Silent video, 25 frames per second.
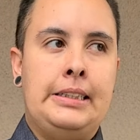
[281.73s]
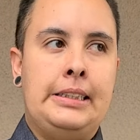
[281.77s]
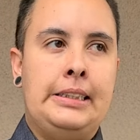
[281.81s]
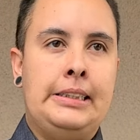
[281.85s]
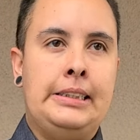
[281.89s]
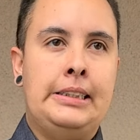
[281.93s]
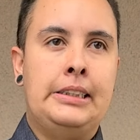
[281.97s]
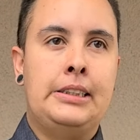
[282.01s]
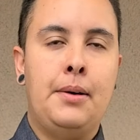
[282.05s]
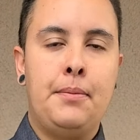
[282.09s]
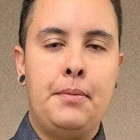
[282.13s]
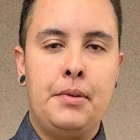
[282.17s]

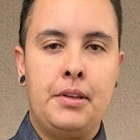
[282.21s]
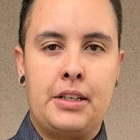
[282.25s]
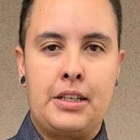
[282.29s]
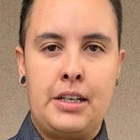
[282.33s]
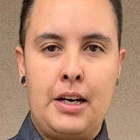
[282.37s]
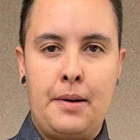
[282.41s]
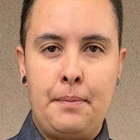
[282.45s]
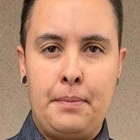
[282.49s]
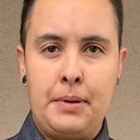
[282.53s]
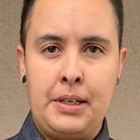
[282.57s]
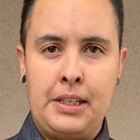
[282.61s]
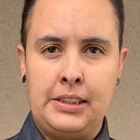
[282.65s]
Some of the
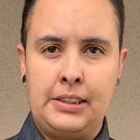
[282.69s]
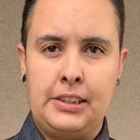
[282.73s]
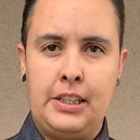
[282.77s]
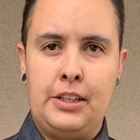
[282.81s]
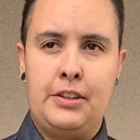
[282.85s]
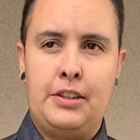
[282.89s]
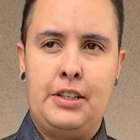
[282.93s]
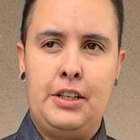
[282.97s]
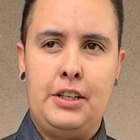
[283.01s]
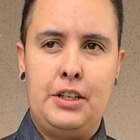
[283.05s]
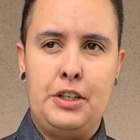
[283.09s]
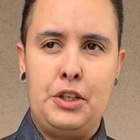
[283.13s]
companies
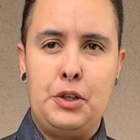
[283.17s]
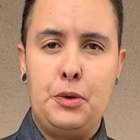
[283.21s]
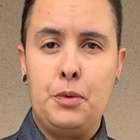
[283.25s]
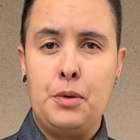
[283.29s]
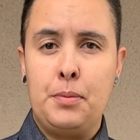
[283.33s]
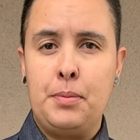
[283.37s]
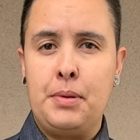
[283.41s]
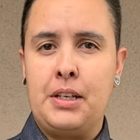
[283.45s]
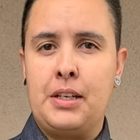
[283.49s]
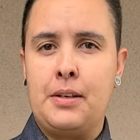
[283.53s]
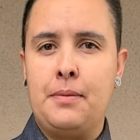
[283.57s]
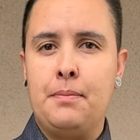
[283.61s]
out there that you
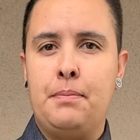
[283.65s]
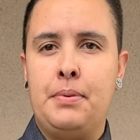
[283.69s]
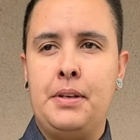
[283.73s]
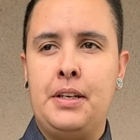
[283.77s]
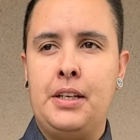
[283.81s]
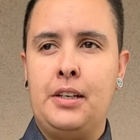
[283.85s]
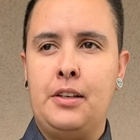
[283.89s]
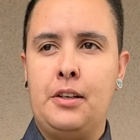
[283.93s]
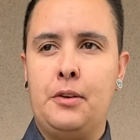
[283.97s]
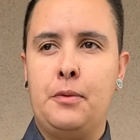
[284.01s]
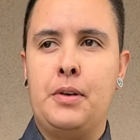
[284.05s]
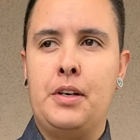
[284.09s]
would be
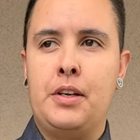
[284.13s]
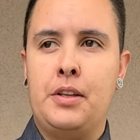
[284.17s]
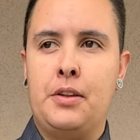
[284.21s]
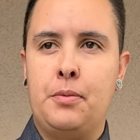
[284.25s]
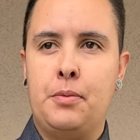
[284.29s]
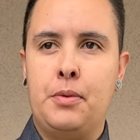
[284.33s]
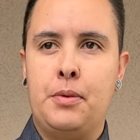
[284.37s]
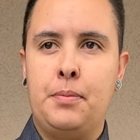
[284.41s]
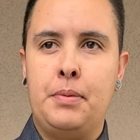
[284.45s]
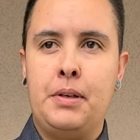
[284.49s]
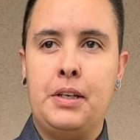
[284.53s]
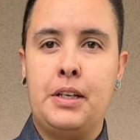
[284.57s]
competing with
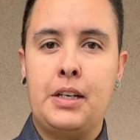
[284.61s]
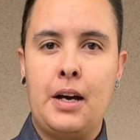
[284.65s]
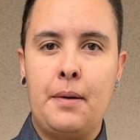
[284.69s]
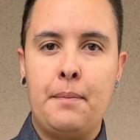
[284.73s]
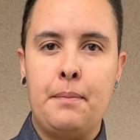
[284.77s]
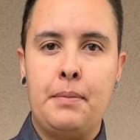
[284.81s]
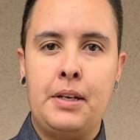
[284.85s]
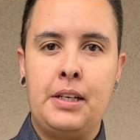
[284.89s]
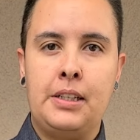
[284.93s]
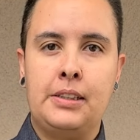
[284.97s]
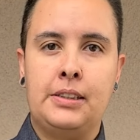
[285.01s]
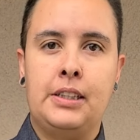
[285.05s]
would be
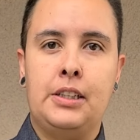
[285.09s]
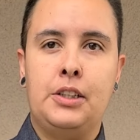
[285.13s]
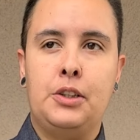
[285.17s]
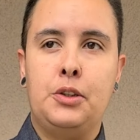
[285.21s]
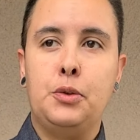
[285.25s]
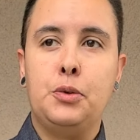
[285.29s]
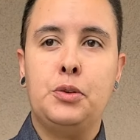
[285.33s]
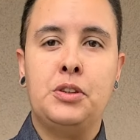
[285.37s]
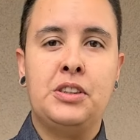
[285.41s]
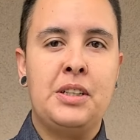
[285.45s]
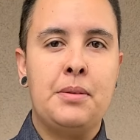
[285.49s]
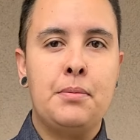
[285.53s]
companies that
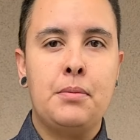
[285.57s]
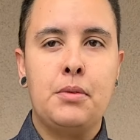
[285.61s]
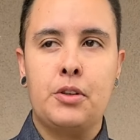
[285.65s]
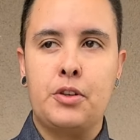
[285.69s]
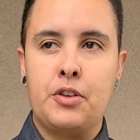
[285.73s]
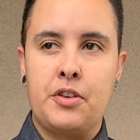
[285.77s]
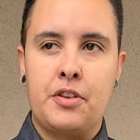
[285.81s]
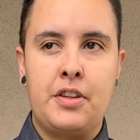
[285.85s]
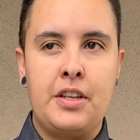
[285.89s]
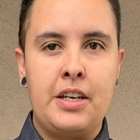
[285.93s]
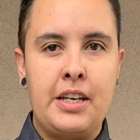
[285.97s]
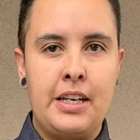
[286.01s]
do similar
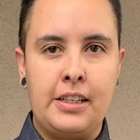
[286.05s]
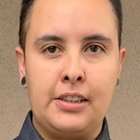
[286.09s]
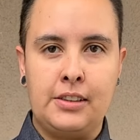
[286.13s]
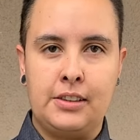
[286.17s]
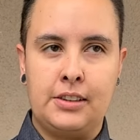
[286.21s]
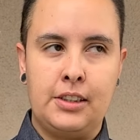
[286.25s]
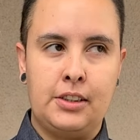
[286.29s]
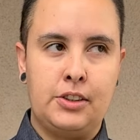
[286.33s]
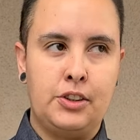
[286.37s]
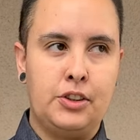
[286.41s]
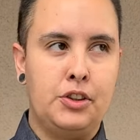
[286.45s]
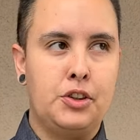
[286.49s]
things,
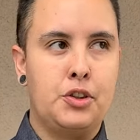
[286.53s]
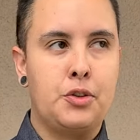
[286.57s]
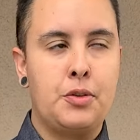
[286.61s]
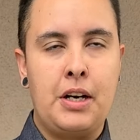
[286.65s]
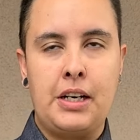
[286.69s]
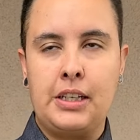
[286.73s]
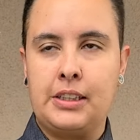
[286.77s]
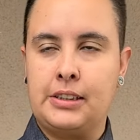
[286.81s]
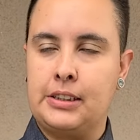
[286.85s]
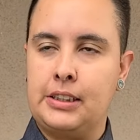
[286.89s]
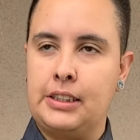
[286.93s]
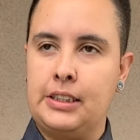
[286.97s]
such as
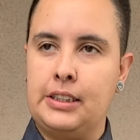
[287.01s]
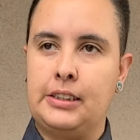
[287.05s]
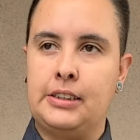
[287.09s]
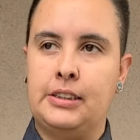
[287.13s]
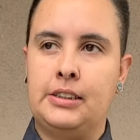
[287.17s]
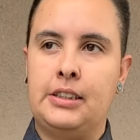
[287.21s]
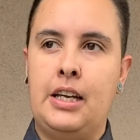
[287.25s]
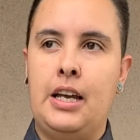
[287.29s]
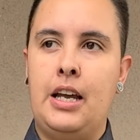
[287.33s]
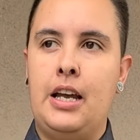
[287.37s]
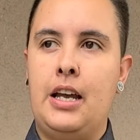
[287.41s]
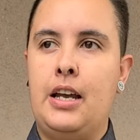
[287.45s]

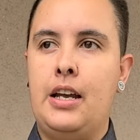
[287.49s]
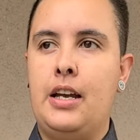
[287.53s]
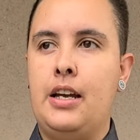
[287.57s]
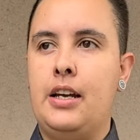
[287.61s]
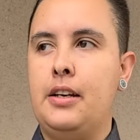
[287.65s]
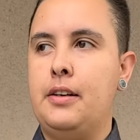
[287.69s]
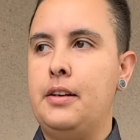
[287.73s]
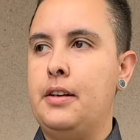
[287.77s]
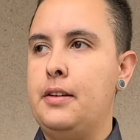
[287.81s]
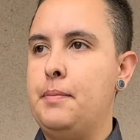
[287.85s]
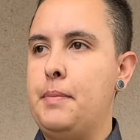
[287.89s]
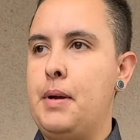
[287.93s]
Craigslist
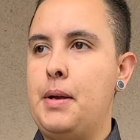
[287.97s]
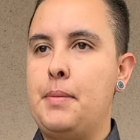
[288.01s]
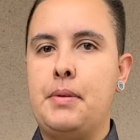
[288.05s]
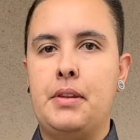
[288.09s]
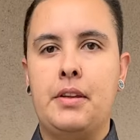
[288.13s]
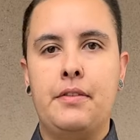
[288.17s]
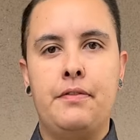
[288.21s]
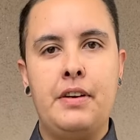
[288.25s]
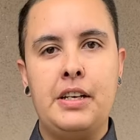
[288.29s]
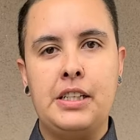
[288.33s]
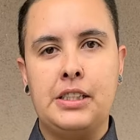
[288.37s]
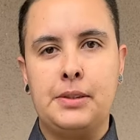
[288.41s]
and maybe
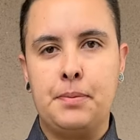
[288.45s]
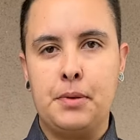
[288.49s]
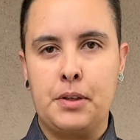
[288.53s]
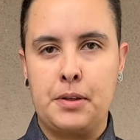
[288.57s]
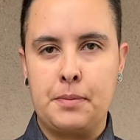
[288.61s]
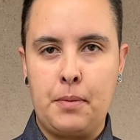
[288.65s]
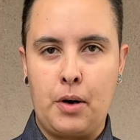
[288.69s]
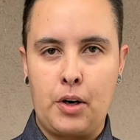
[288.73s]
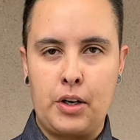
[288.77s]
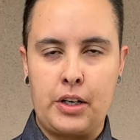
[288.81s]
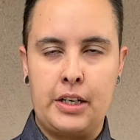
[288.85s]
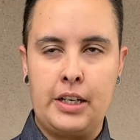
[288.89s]
the Facebook
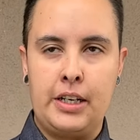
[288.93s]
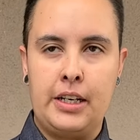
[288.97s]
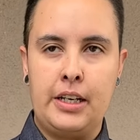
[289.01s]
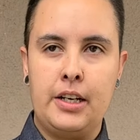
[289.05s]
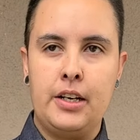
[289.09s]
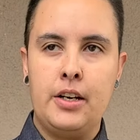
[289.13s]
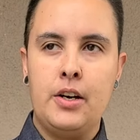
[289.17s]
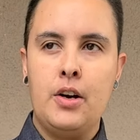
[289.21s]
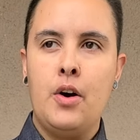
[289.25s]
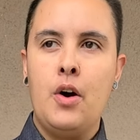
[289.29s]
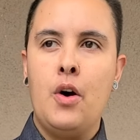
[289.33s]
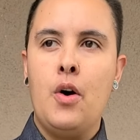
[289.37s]
market
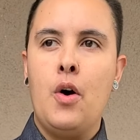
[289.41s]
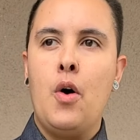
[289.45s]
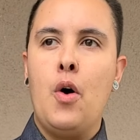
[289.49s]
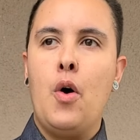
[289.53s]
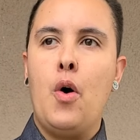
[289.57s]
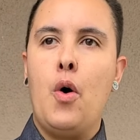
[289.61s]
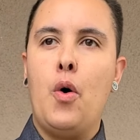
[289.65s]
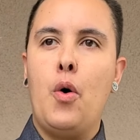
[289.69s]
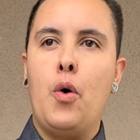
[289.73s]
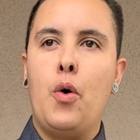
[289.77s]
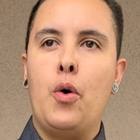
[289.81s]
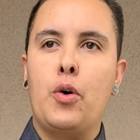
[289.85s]

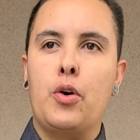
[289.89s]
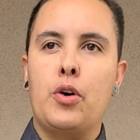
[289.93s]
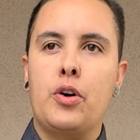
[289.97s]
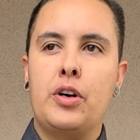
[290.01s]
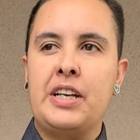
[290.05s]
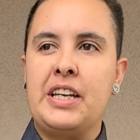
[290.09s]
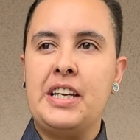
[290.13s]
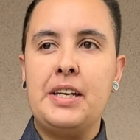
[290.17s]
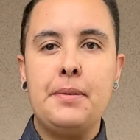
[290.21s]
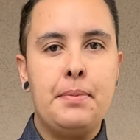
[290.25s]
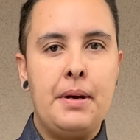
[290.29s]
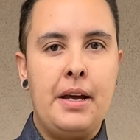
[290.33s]
or
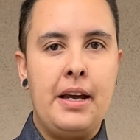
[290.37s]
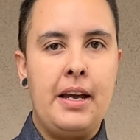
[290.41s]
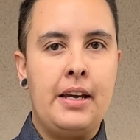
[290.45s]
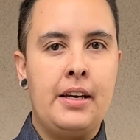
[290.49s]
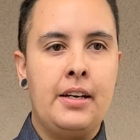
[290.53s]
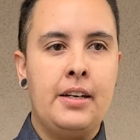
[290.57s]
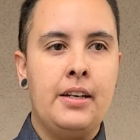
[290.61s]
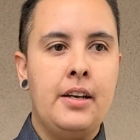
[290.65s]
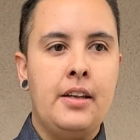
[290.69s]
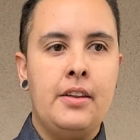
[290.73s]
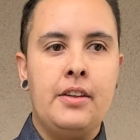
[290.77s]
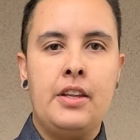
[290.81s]
eBay,
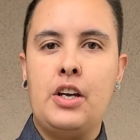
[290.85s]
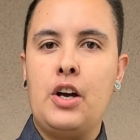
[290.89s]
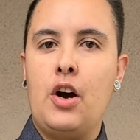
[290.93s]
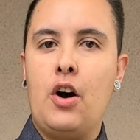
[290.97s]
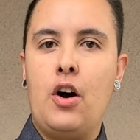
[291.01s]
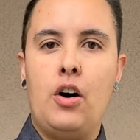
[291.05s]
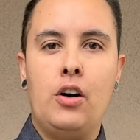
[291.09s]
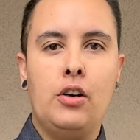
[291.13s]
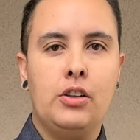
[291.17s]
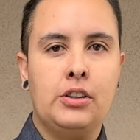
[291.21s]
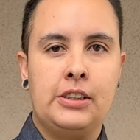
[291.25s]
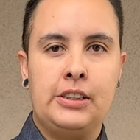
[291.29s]
they
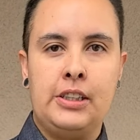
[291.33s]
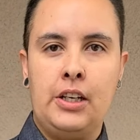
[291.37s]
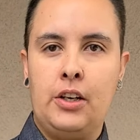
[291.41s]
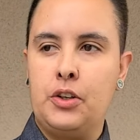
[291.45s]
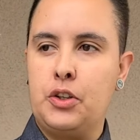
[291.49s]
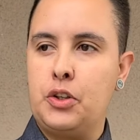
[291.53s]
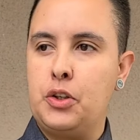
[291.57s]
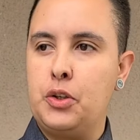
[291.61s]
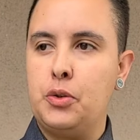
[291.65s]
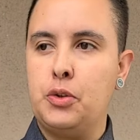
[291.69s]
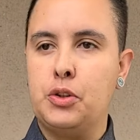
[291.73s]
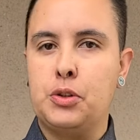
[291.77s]
all sell
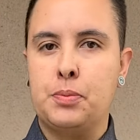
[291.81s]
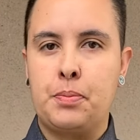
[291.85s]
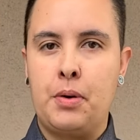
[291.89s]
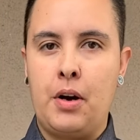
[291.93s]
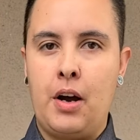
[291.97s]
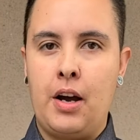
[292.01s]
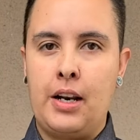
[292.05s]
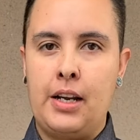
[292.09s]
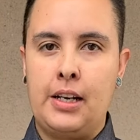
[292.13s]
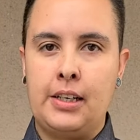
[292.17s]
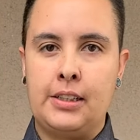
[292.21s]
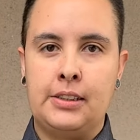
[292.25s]
used
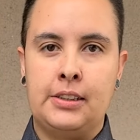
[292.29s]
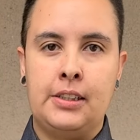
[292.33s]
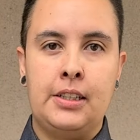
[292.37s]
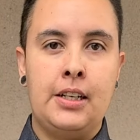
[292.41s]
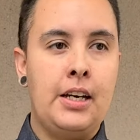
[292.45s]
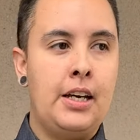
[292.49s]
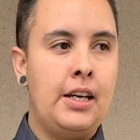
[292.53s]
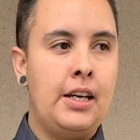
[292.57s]
products.